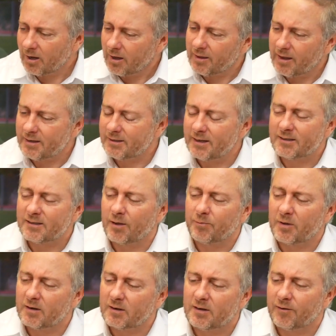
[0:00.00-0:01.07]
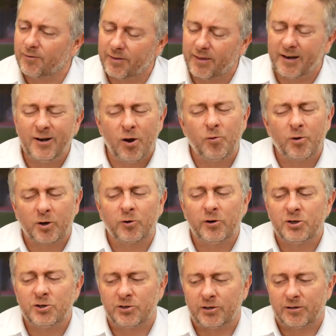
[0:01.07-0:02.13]
They see something different. They know we're
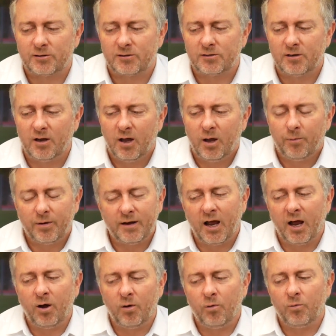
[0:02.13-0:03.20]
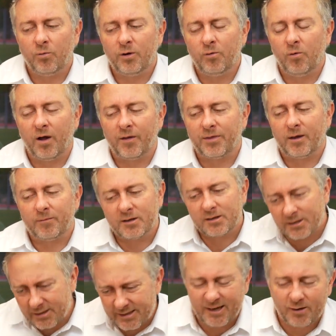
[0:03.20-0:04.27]
Christians, but now we want them to
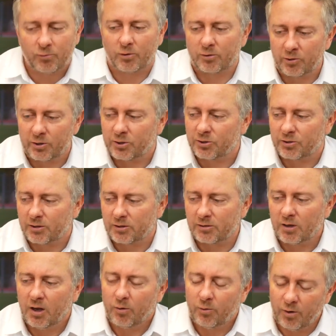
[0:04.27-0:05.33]
see we're Christians. Mm -hmm.